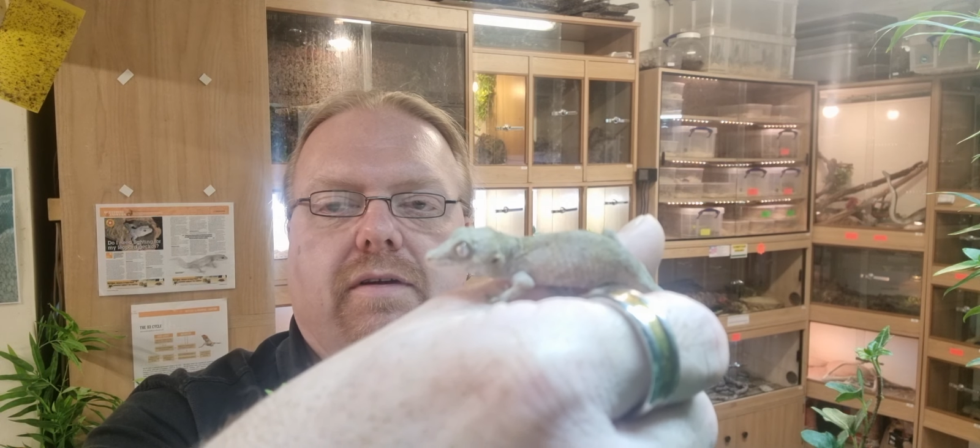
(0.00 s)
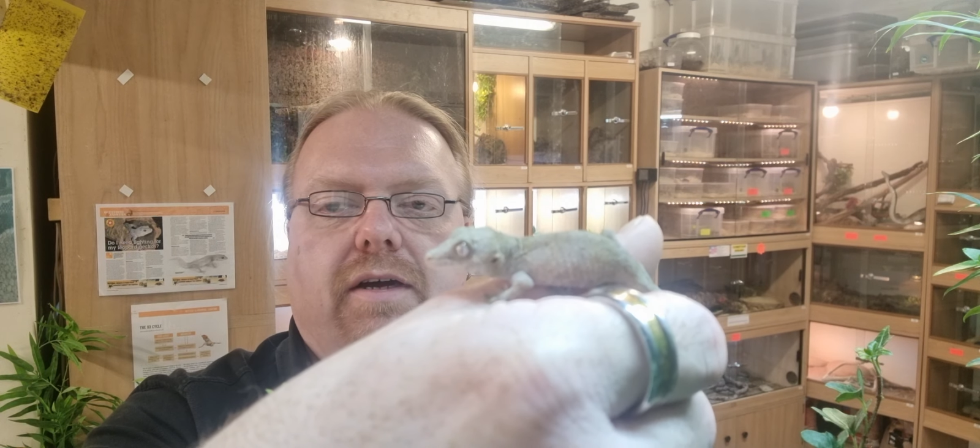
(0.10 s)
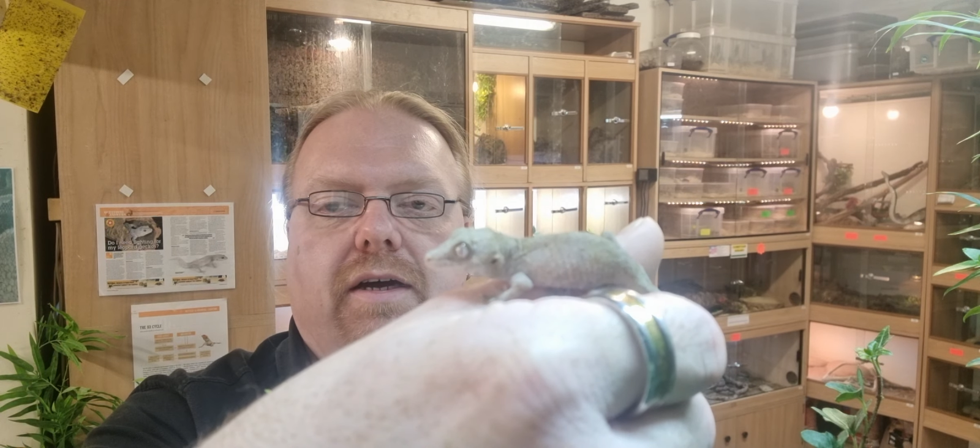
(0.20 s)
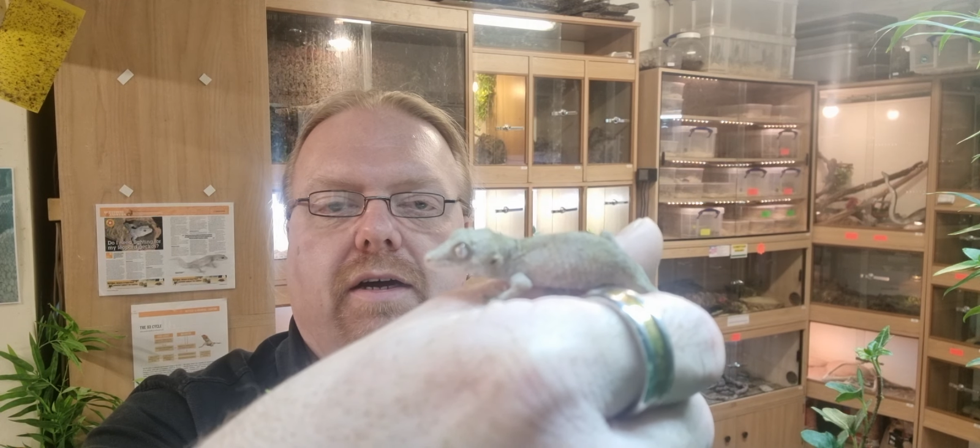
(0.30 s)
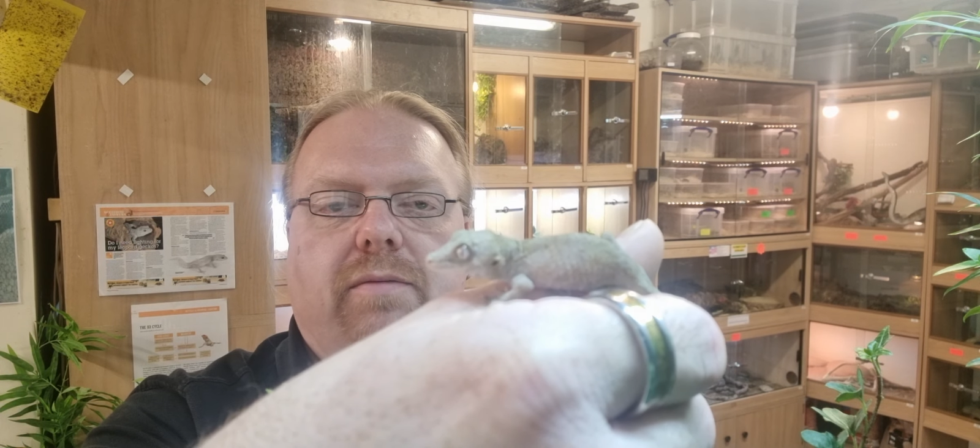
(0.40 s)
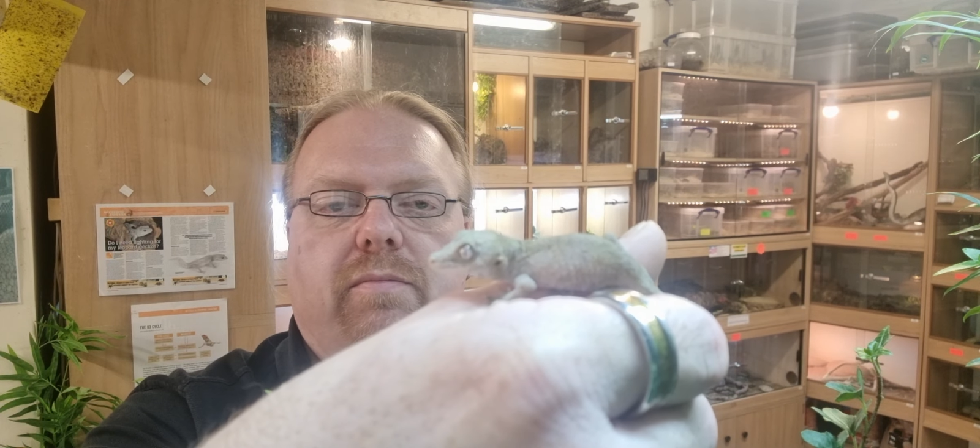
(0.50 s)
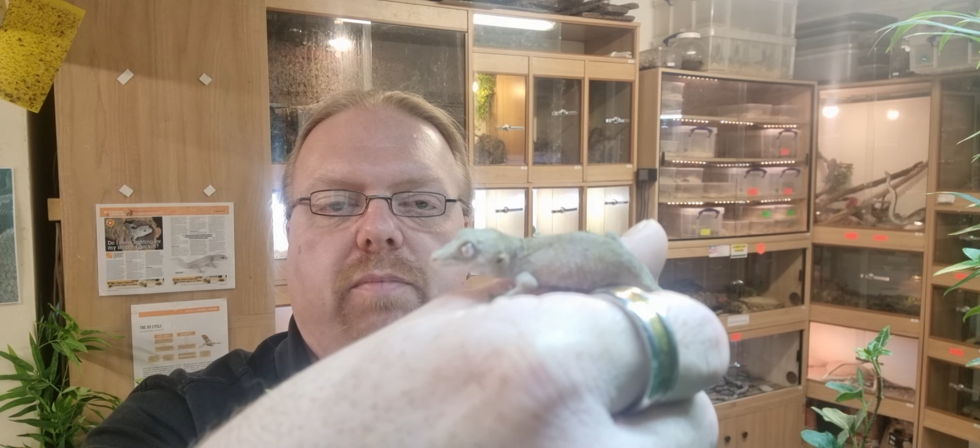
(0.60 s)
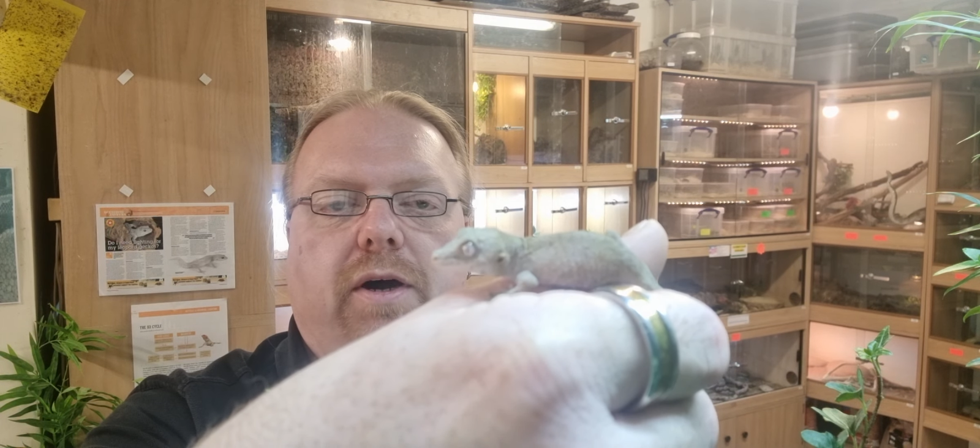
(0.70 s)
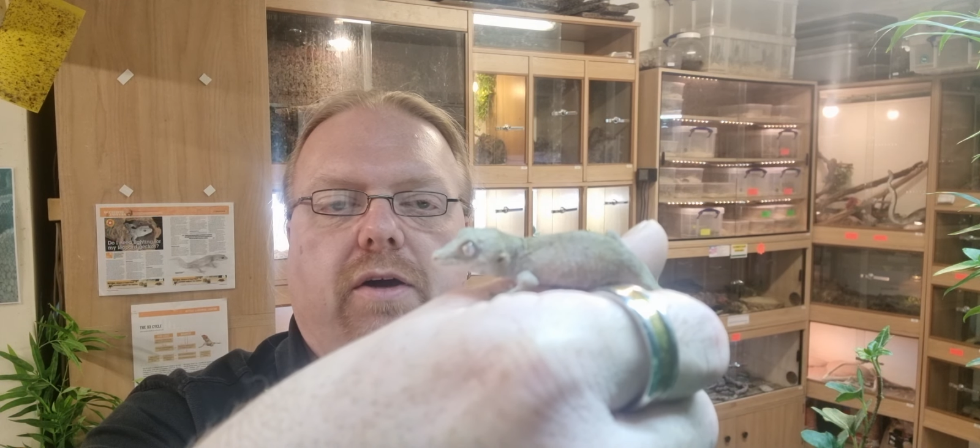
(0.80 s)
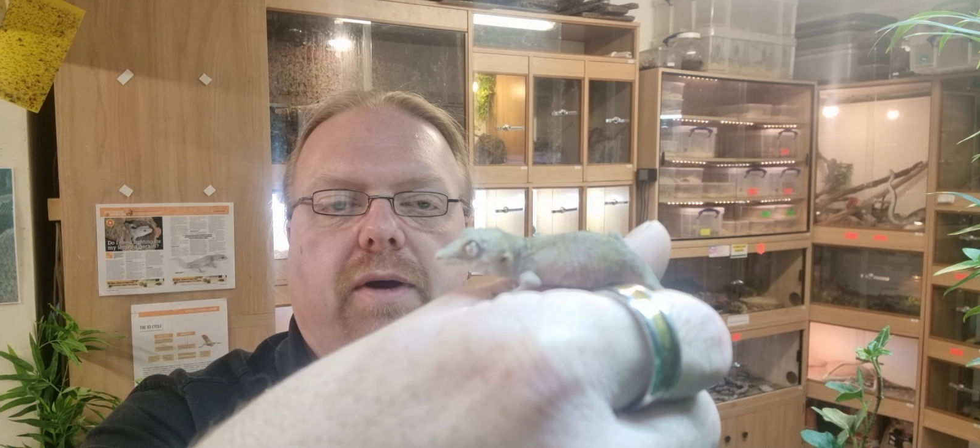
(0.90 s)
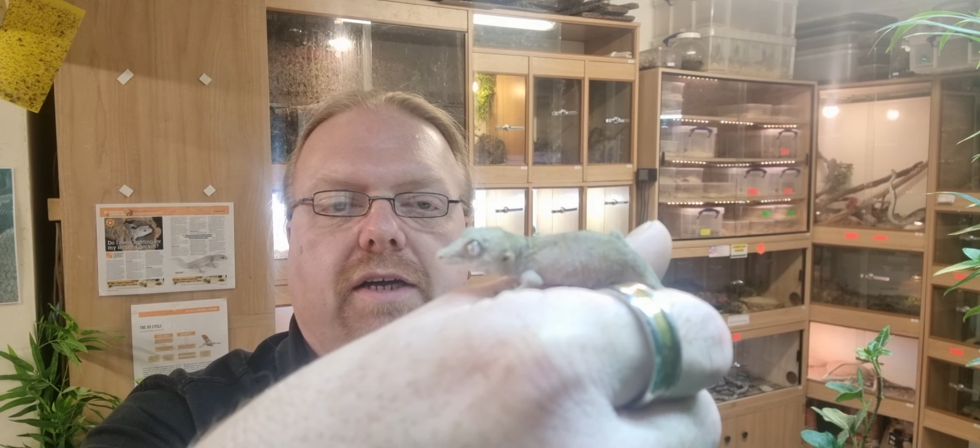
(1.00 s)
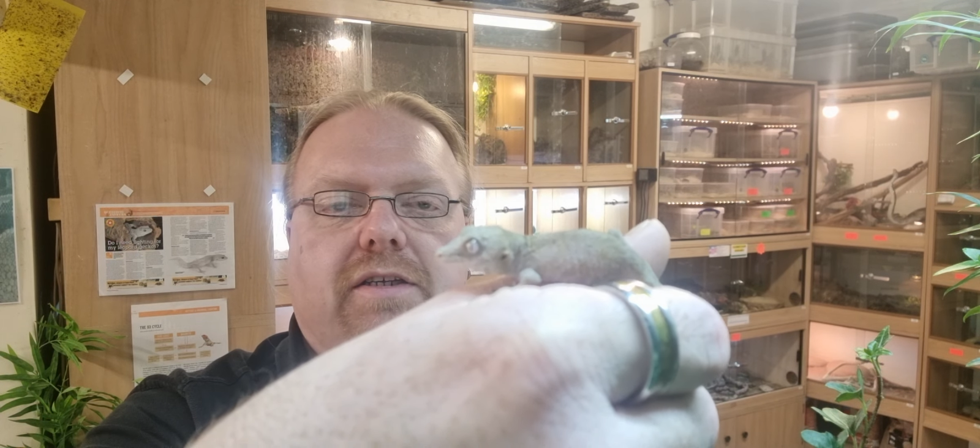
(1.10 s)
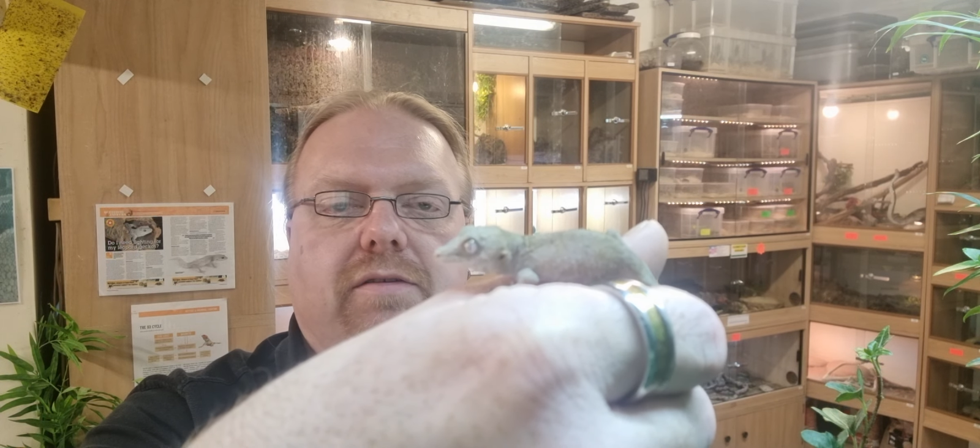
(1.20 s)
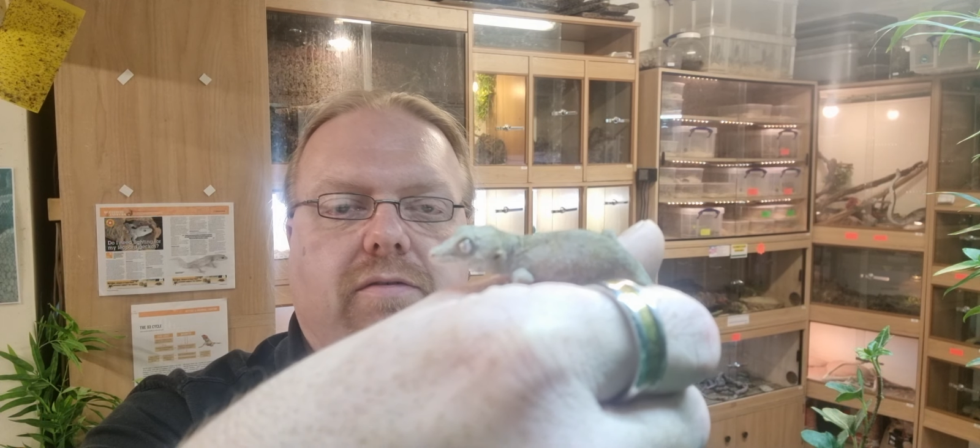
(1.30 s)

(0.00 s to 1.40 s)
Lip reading: bioactive